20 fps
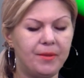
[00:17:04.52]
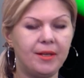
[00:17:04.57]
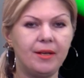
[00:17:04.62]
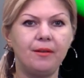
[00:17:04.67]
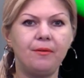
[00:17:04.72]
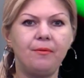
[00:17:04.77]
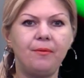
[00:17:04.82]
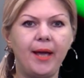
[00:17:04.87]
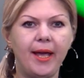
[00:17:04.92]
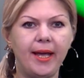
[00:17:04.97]

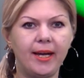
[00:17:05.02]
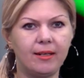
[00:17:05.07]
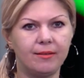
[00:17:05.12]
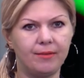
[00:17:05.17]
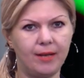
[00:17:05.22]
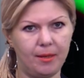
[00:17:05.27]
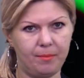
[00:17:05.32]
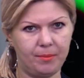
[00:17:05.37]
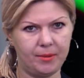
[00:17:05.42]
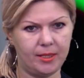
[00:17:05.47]
Fake
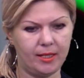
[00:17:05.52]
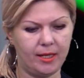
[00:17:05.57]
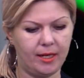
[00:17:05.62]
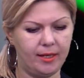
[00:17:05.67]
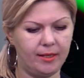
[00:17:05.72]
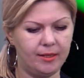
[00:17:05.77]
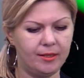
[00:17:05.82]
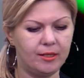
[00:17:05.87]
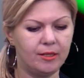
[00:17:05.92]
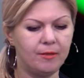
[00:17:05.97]

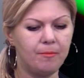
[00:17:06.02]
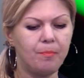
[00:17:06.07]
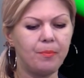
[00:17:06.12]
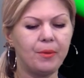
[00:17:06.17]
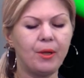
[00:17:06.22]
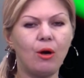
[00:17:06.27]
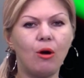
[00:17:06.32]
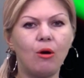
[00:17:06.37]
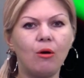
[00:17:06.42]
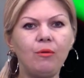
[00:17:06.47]
websites
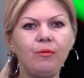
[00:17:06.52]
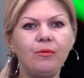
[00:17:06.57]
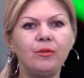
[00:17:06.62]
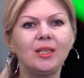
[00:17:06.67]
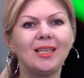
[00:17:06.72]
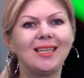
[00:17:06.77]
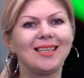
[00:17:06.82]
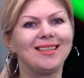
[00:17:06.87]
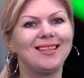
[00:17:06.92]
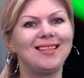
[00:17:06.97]

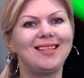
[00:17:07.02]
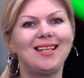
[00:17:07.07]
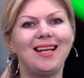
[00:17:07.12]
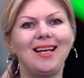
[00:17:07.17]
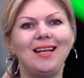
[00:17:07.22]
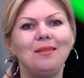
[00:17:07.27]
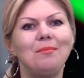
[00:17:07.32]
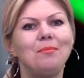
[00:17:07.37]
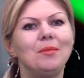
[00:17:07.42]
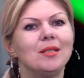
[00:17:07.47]
often
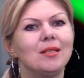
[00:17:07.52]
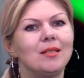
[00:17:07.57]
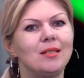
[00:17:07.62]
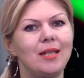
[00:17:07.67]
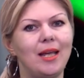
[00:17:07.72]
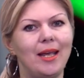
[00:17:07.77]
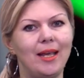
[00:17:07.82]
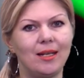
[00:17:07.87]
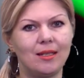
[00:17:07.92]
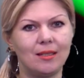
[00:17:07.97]
contain
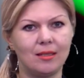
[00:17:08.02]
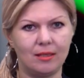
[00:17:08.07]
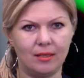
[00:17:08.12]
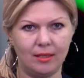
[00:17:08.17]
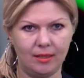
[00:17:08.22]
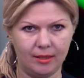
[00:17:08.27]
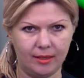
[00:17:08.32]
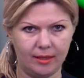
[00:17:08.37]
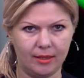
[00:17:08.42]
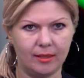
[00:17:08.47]
mistakes
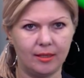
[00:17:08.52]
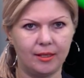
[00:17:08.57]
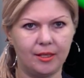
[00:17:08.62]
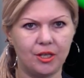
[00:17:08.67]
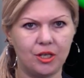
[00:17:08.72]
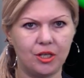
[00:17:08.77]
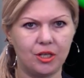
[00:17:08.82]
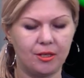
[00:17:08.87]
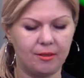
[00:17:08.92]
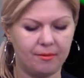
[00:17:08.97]
in
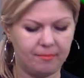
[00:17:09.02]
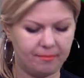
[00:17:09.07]
English.